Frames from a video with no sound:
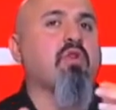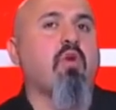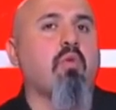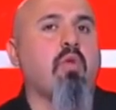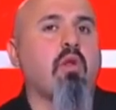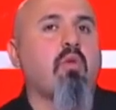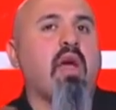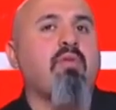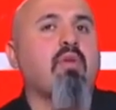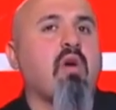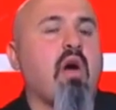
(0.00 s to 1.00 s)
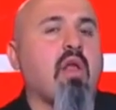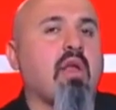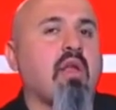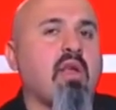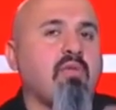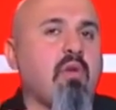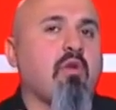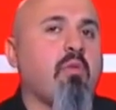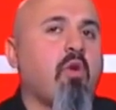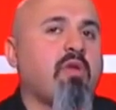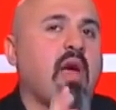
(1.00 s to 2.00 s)
Lord willing, we'll have you call in and give you a
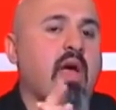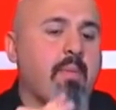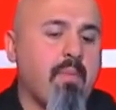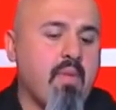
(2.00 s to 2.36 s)
little more time.